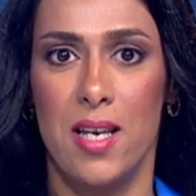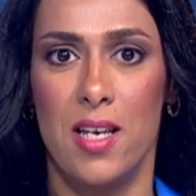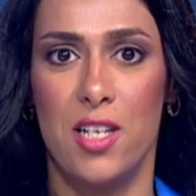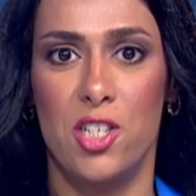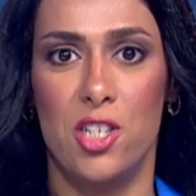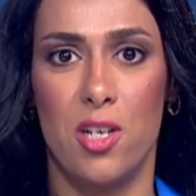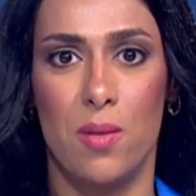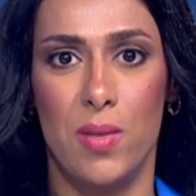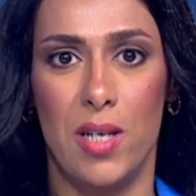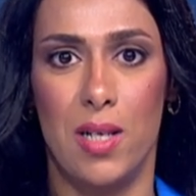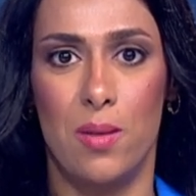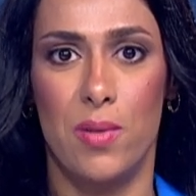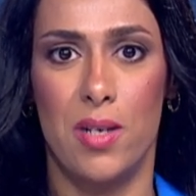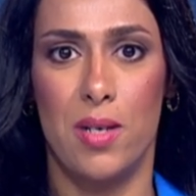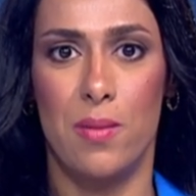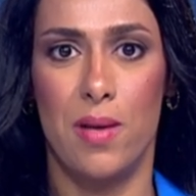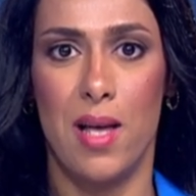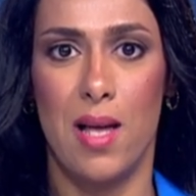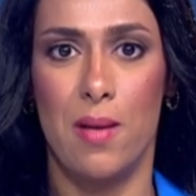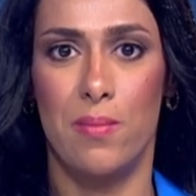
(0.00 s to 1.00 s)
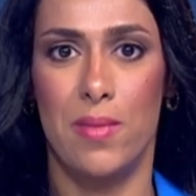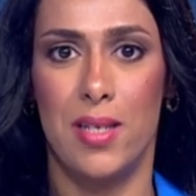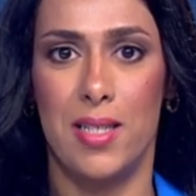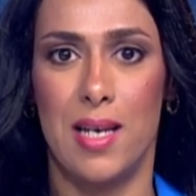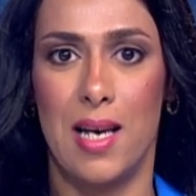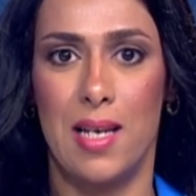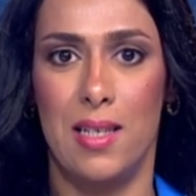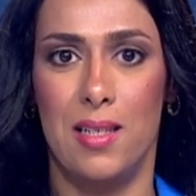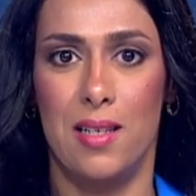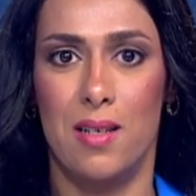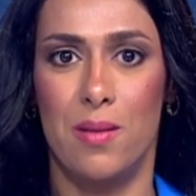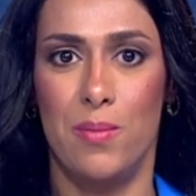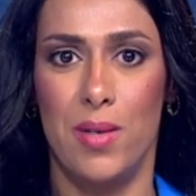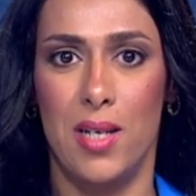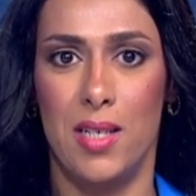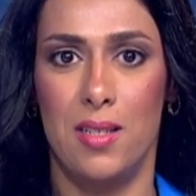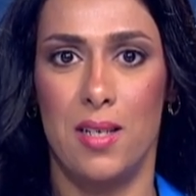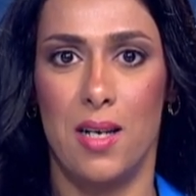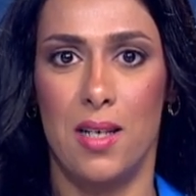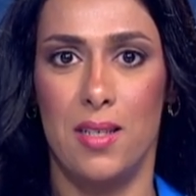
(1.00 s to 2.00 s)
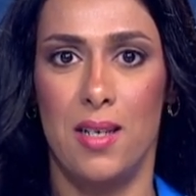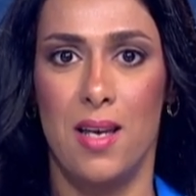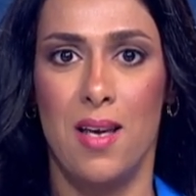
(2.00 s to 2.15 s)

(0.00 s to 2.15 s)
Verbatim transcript: Jamil bin Mohammed Ali Humaidan,